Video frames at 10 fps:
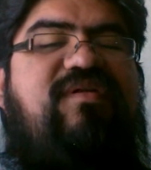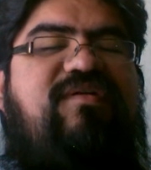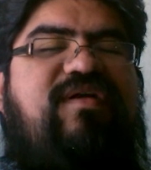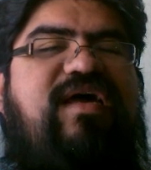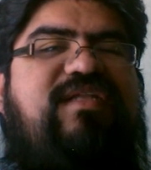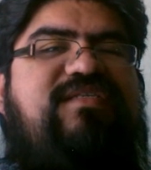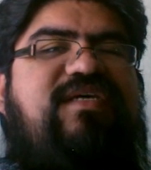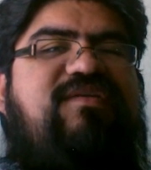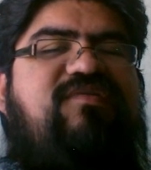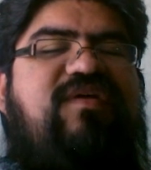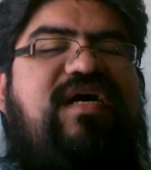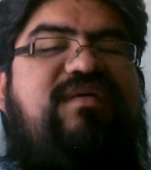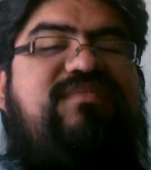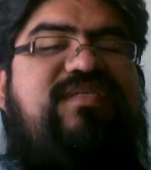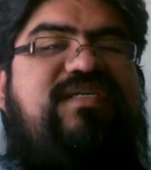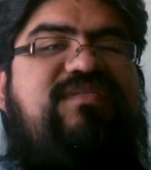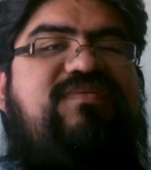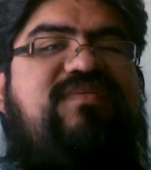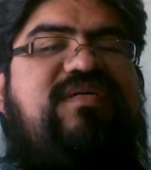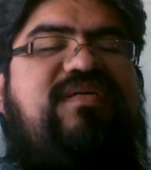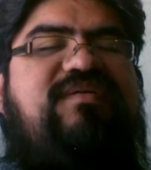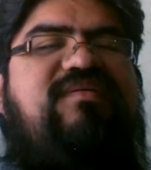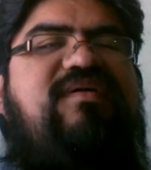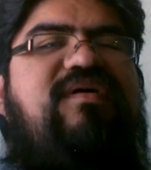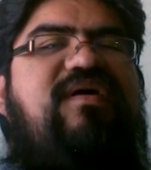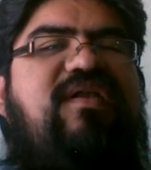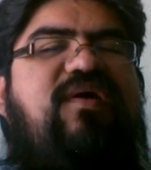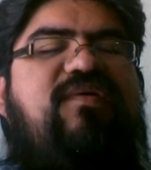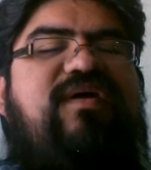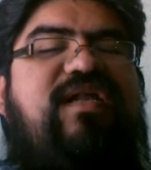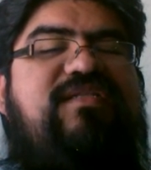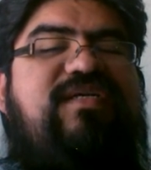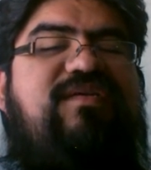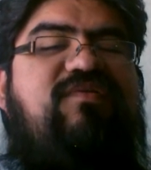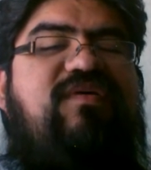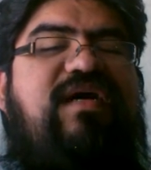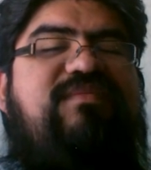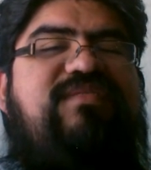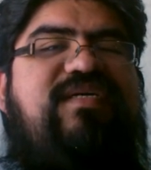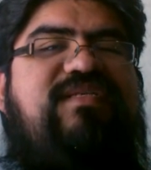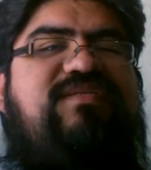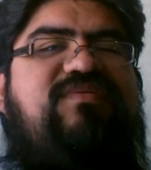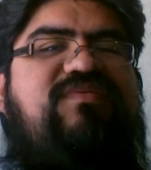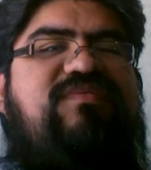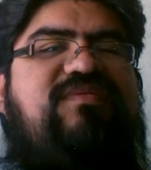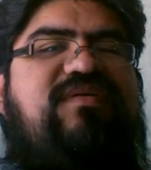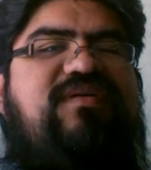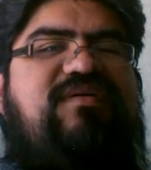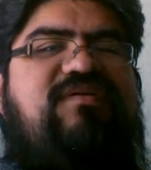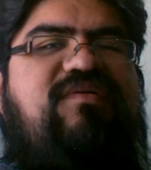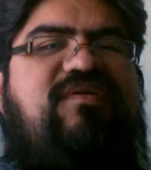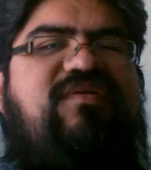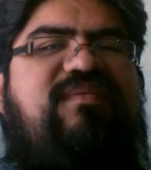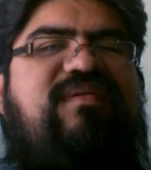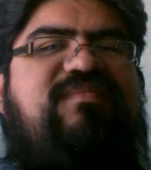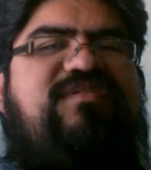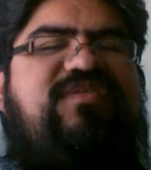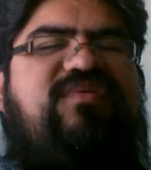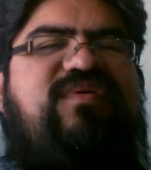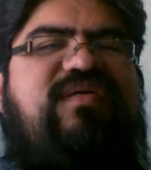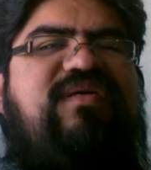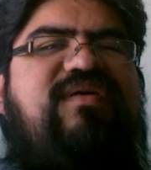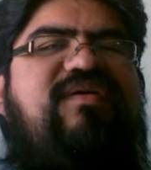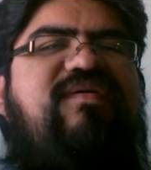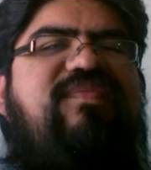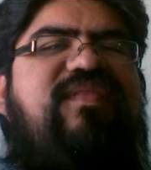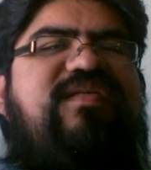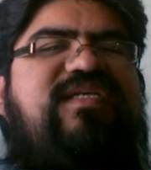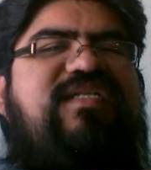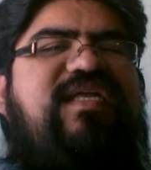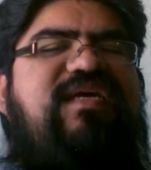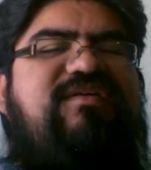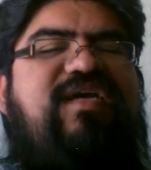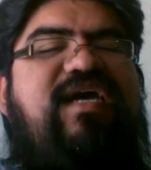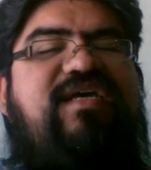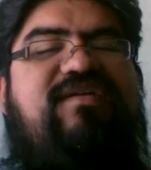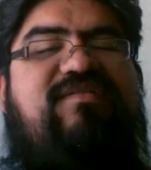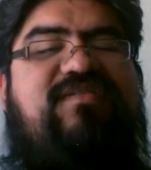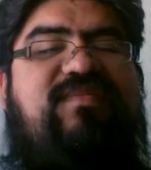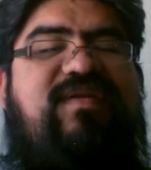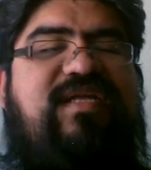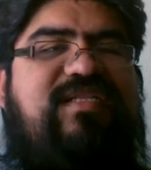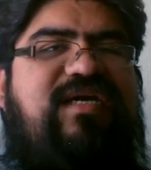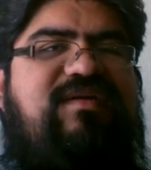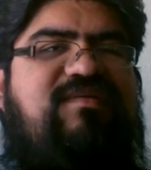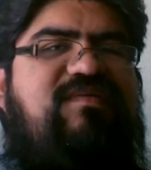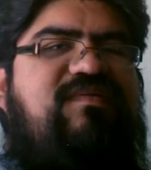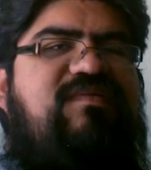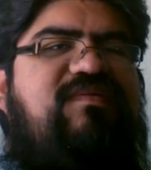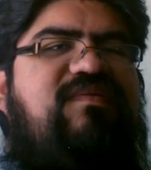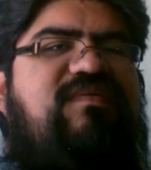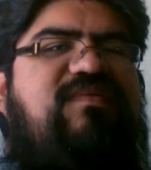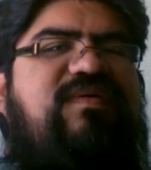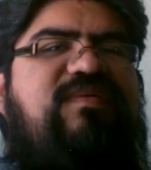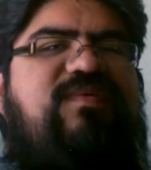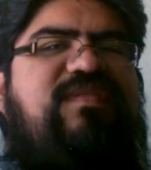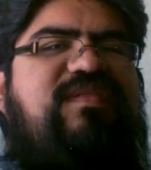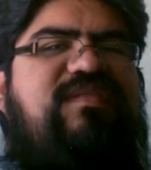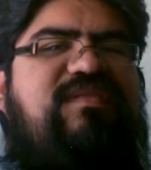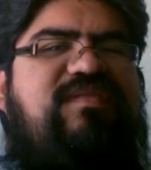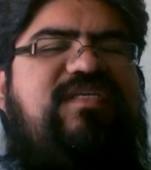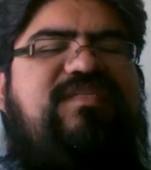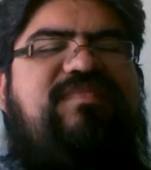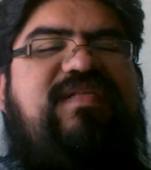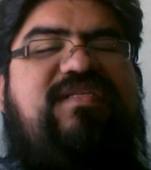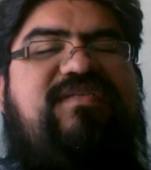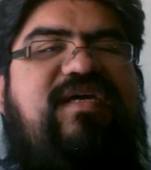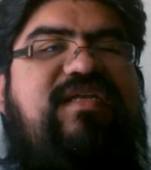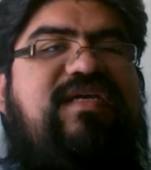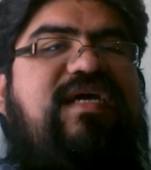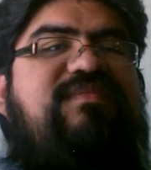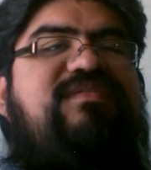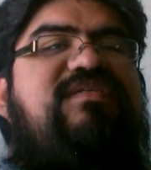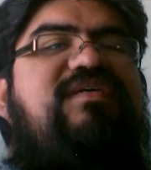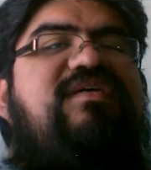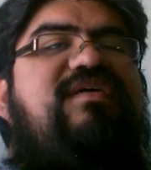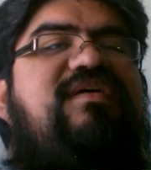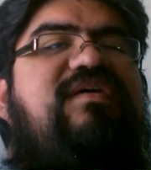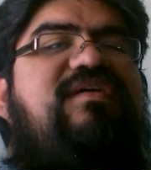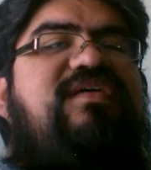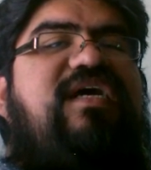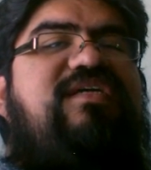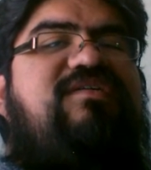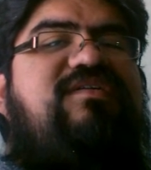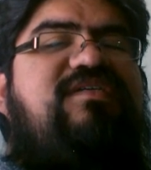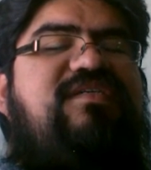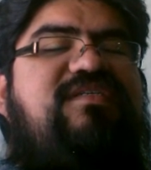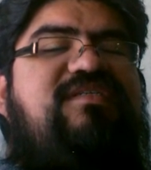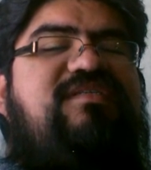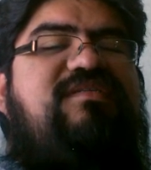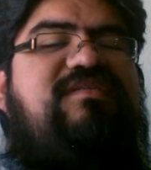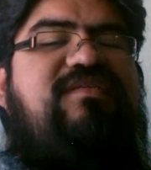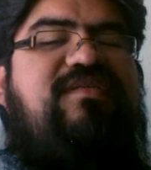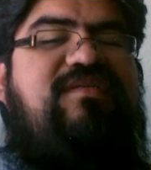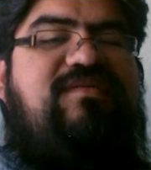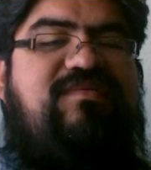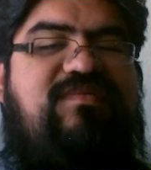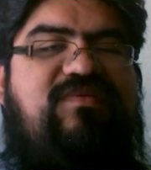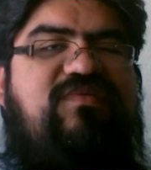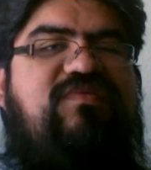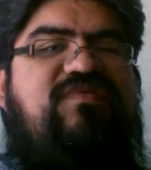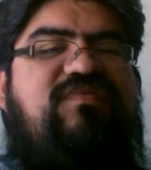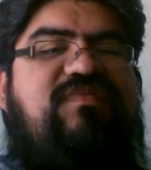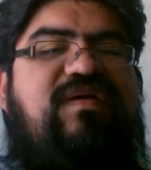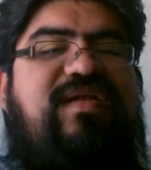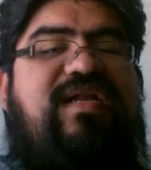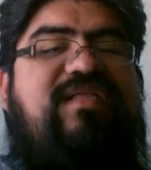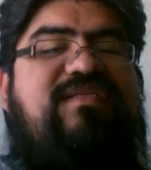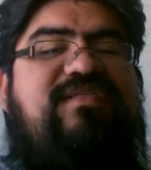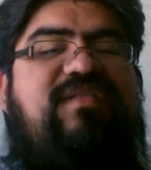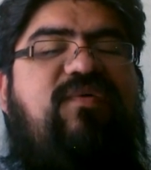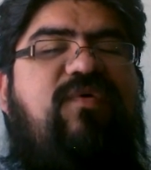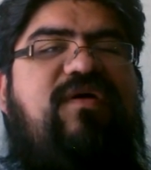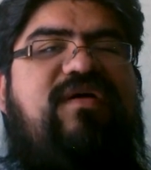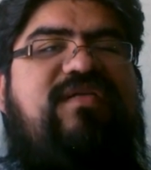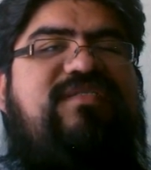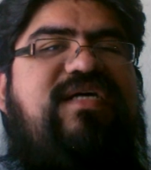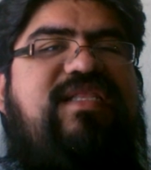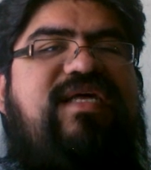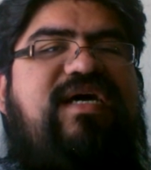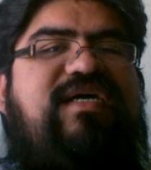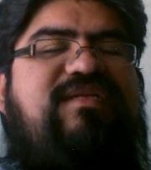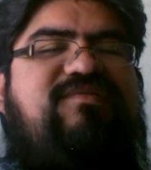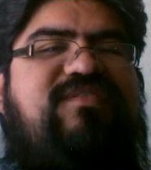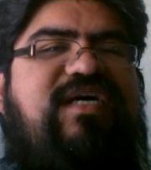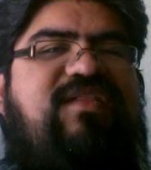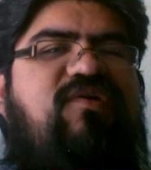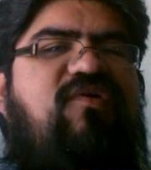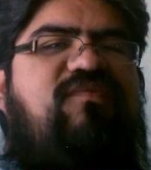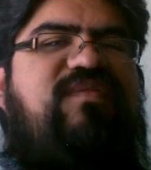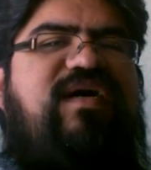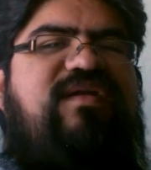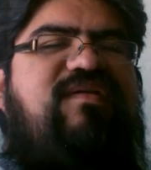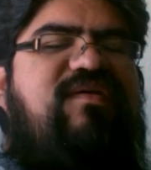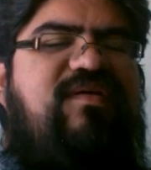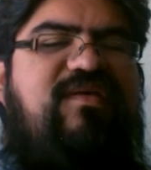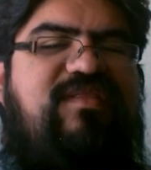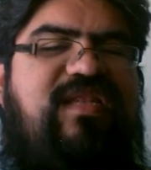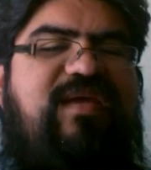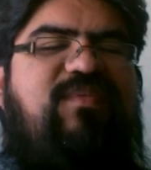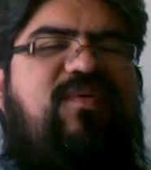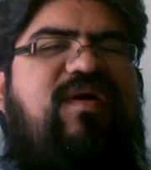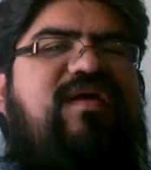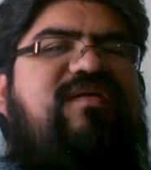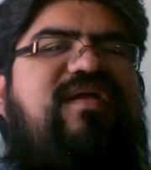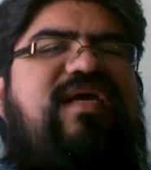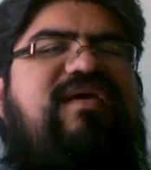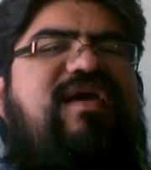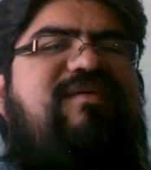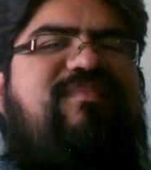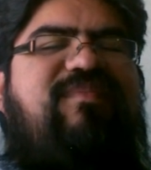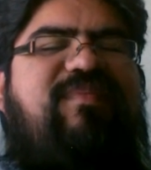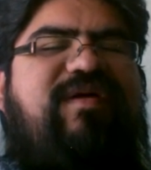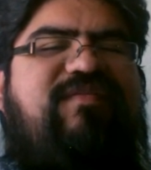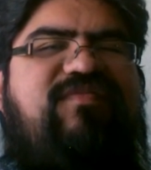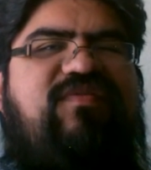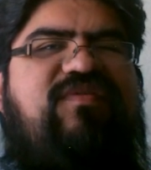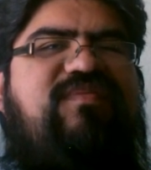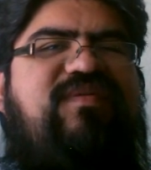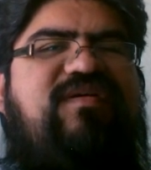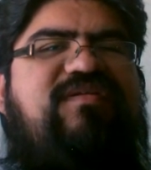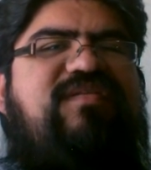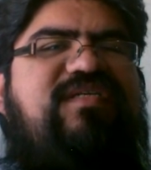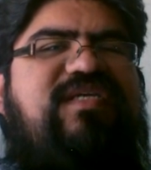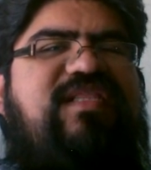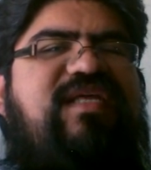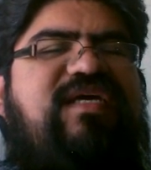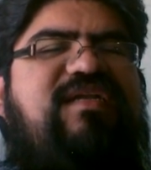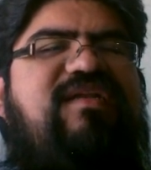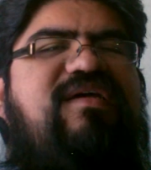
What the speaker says: Learning how to tend to crops, knowing how to tend to crops, tend to equipment and machinery, things like that. Now, yeah, somebody like that, with disabilities or handicaps, yeah, you could, do a lot of the work inside inside the home, not the labor work, like helping prepare the food, the meals, things like that.